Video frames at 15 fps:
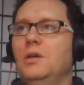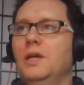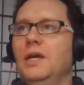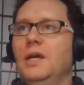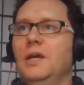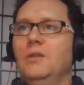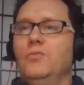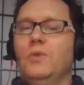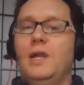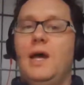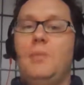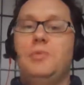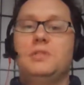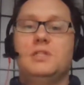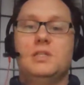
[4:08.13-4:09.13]
And what
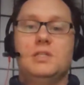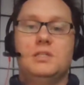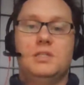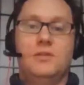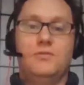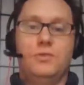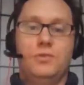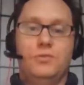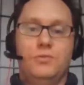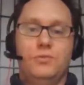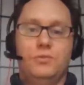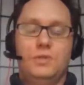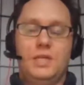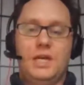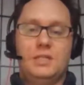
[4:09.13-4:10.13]
happens is if
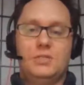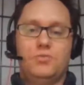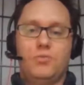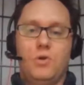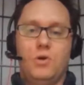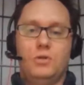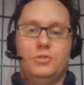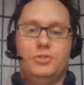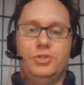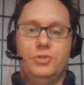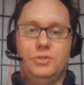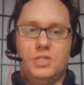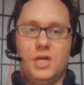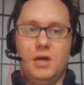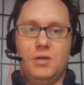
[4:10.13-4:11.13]
you guess wrong
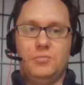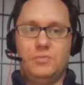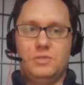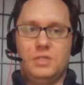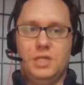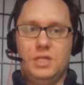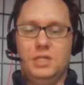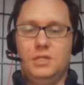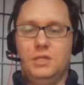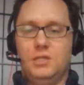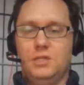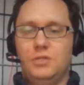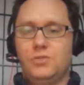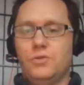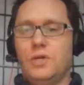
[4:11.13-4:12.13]
2 times in
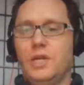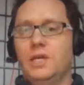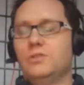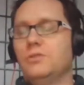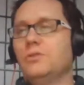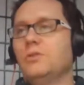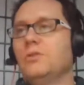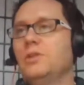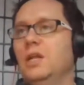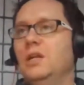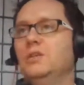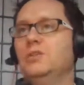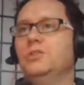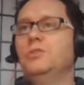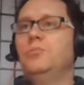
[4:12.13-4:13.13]
the short answer, then
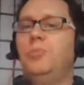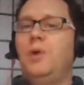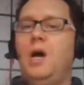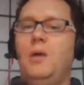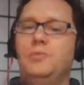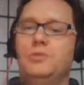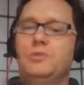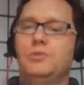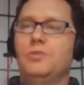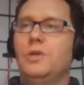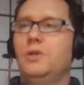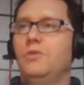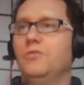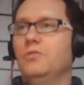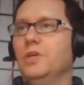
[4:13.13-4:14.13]
it pops
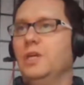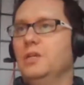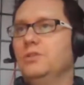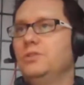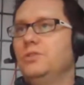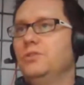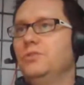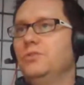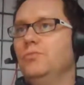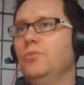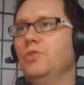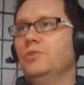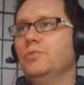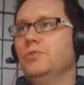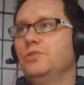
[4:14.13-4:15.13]
straight over into
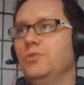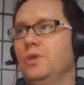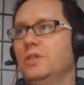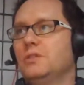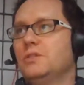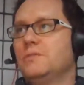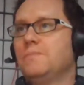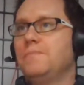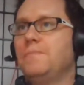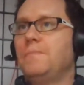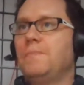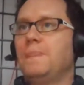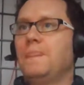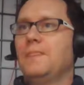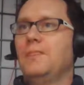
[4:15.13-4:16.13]
multiple choice.
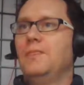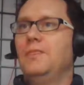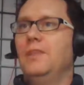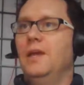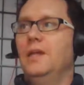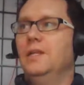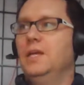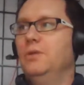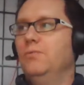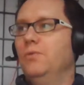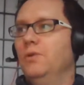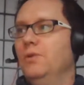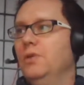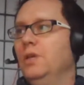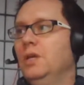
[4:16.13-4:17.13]
Then it
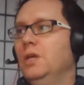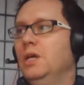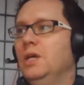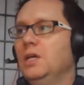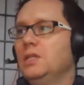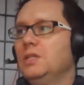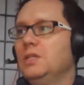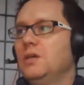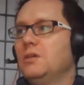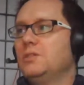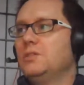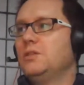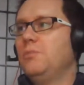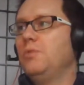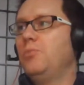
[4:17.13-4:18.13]
will deduct
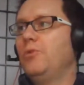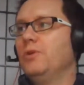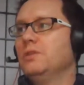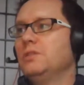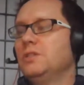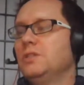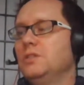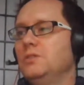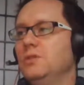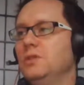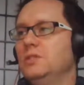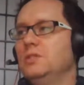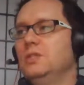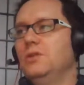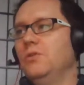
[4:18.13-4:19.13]
some of the points, as you
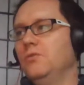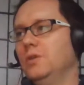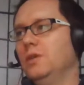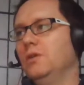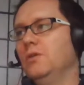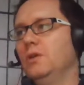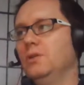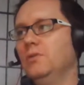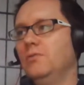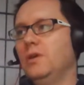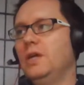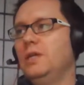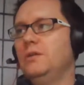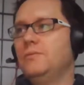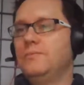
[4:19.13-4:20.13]
can see over here on the
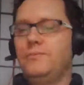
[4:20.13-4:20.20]
right,